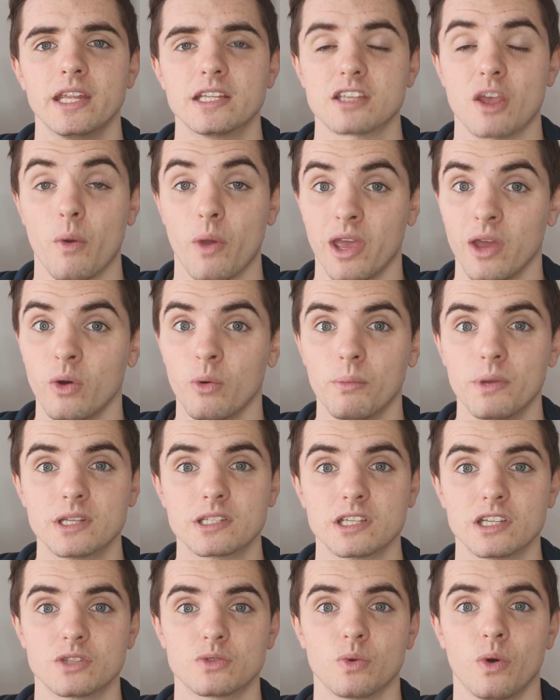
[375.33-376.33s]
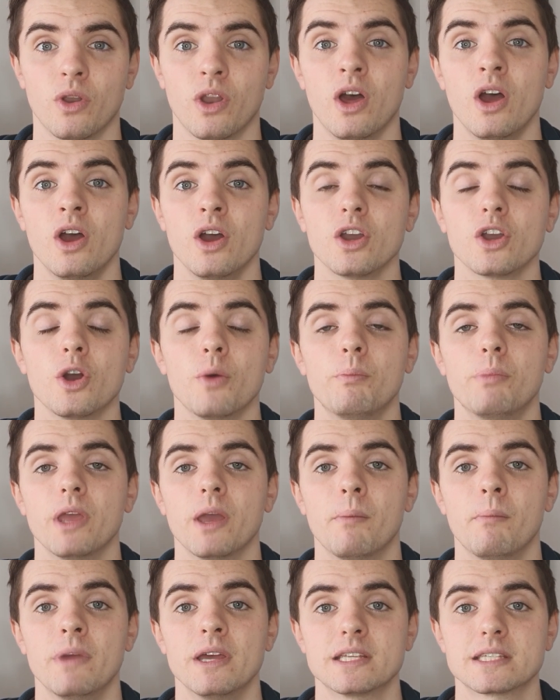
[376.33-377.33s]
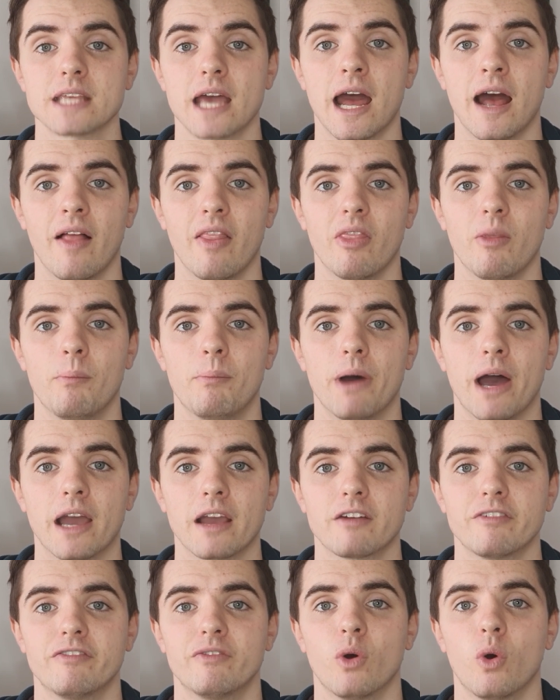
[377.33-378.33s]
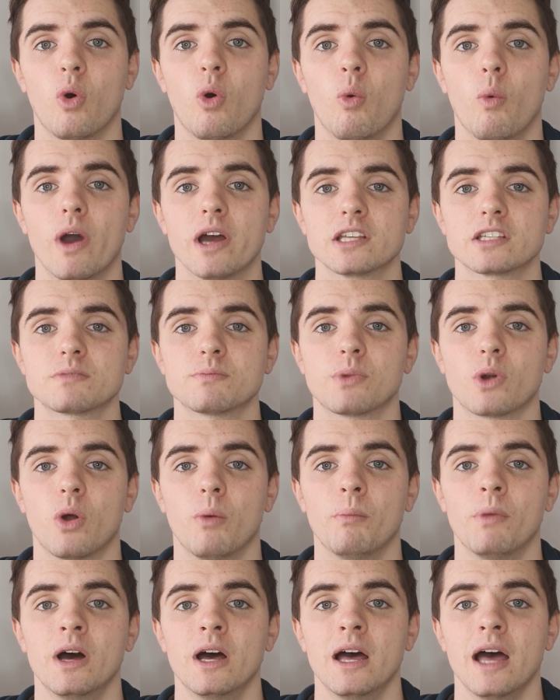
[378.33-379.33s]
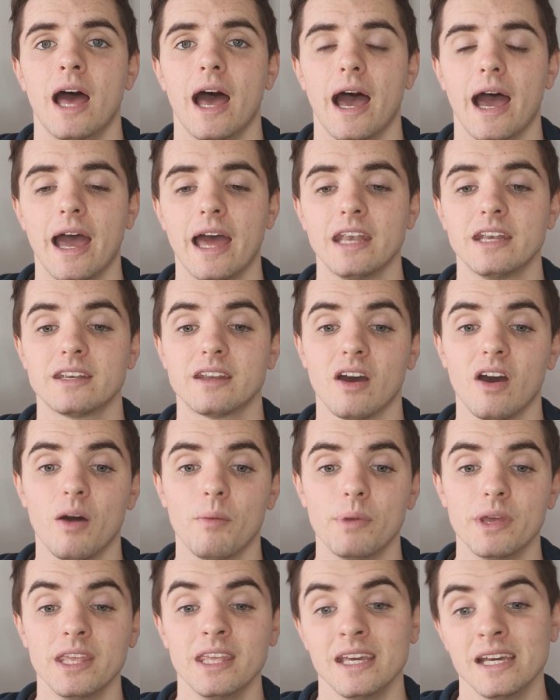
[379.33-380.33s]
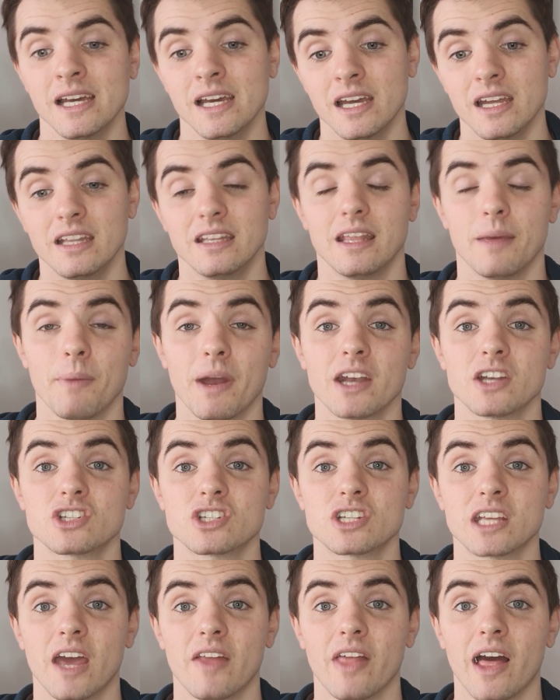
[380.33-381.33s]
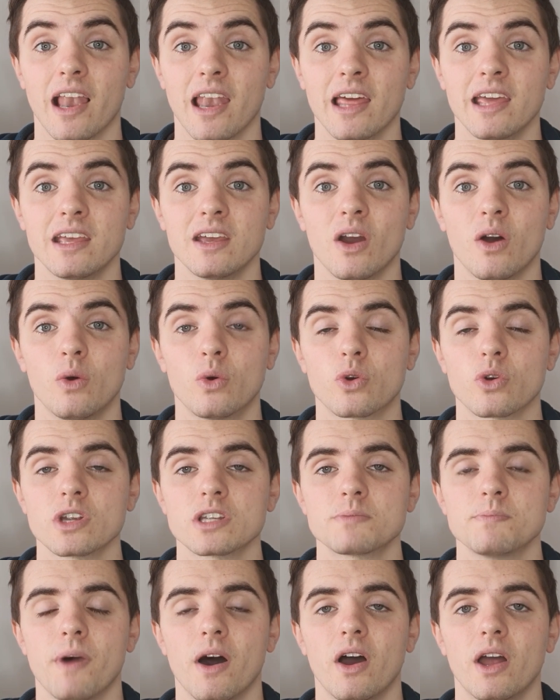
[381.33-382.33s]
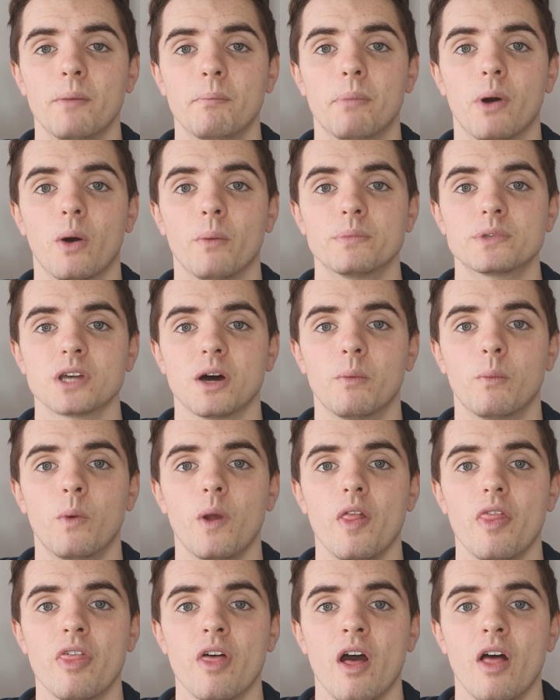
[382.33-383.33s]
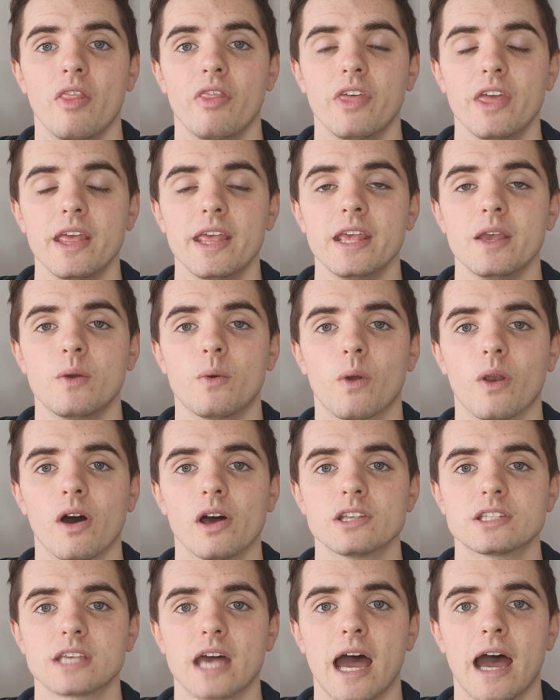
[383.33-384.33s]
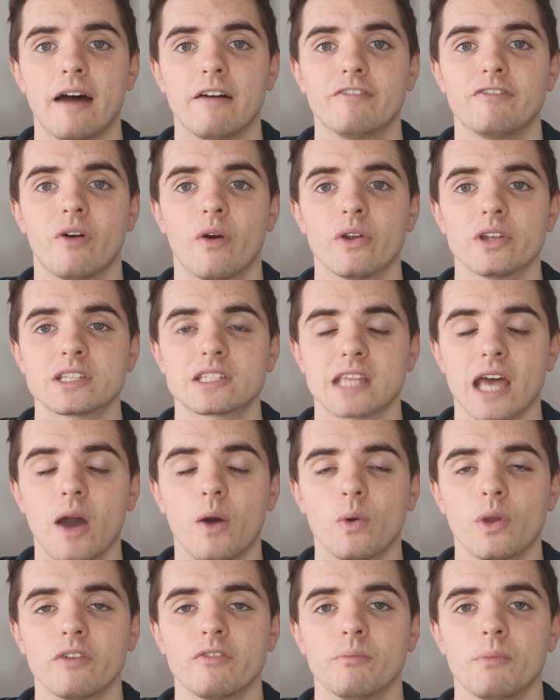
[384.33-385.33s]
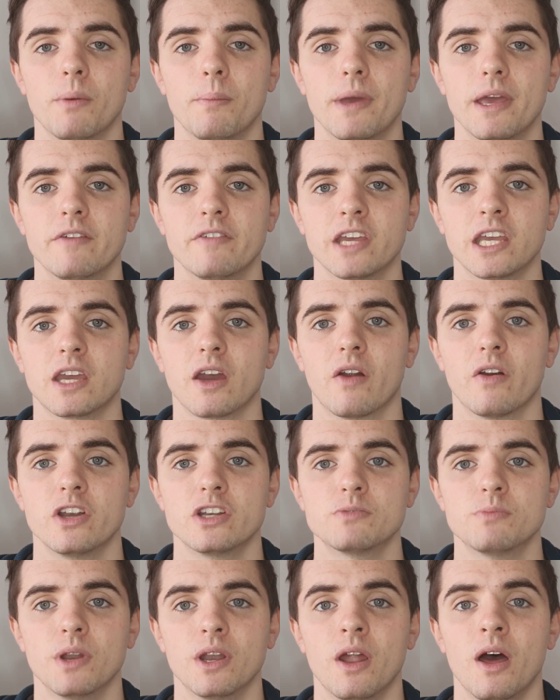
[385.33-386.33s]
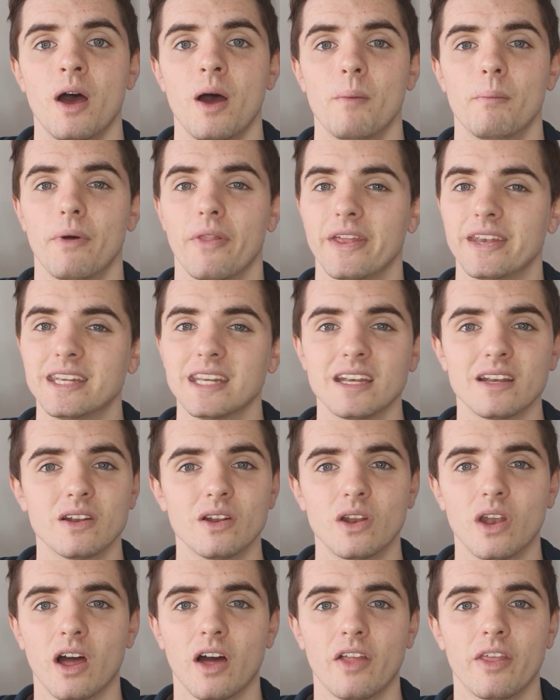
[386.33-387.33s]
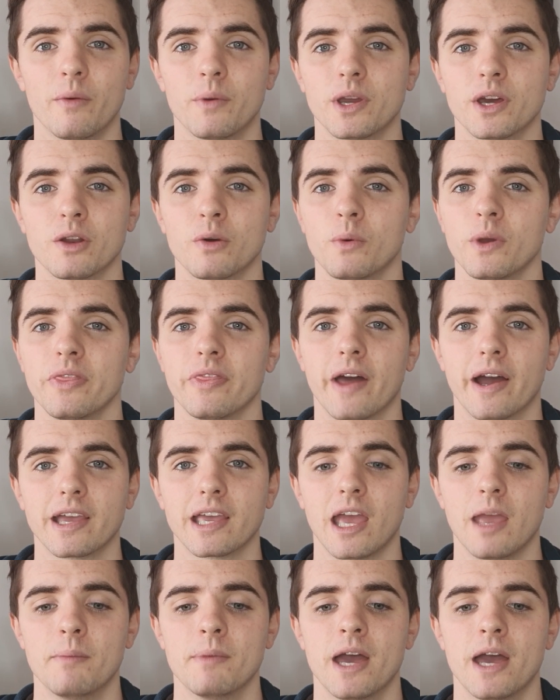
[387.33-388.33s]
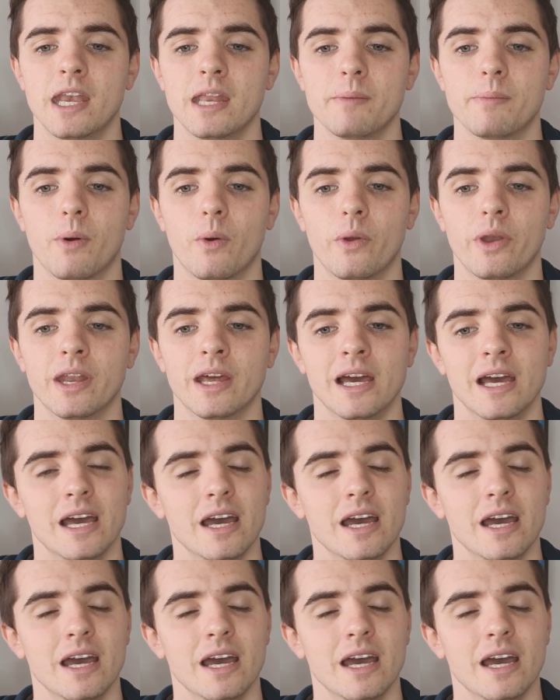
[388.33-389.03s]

So he'll miss this one. Could be a miss at the back for West Brom. And Derby, they managed to get that late goal. Chris Martin popped up with the equaliser at Forest. That'll give them a bit of encouragement, but they didn't look like they were going to win that game at any point.